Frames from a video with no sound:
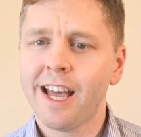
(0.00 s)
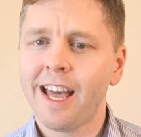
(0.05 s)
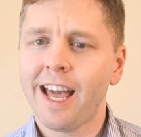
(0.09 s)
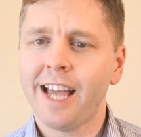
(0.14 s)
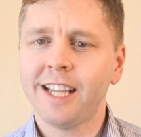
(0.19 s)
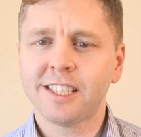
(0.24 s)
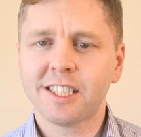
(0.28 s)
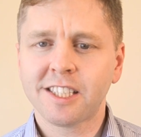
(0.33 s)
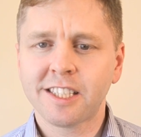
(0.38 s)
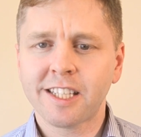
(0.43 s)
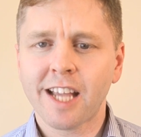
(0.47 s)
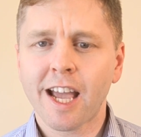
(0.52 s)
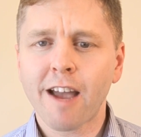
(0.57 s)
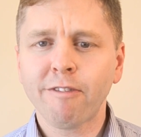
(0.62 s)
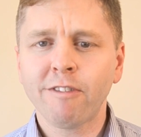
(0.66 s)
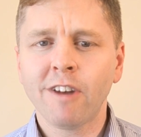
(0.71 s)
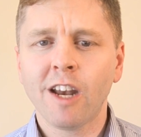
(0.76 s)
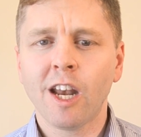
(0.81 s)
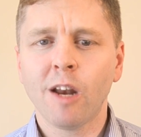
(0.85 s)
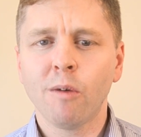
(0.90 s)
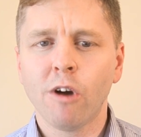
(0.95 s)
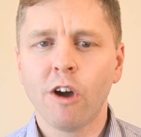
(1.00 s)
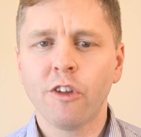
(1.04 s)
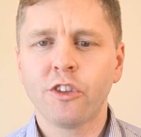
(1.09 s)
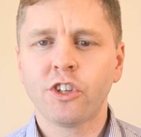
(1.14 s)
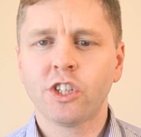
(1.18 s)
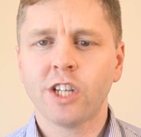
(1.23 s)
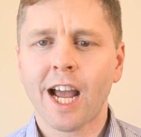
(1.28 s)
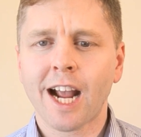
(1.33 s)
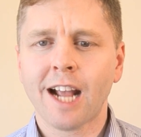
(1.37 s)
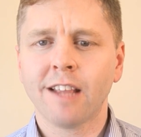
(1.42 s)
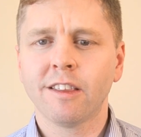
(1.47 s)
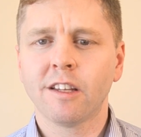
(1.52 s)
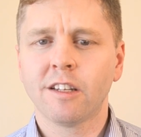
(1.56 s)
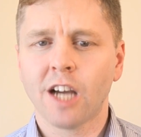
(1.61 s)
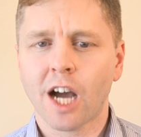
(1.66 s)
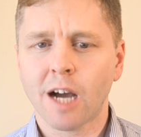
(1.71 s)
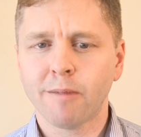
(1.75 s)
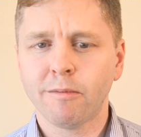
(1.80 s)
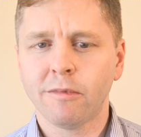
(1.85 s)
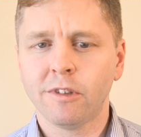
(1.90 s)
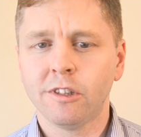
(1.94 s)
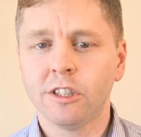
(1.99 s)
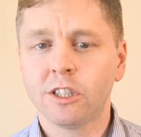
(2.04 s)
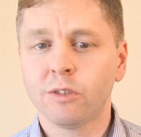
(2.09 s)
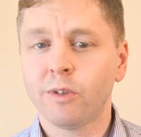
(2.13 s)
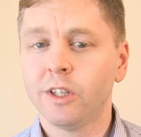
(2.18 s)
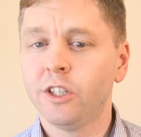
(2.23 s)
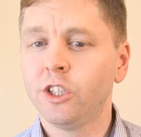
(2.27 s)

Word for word: it's definitely worth checking the diamond to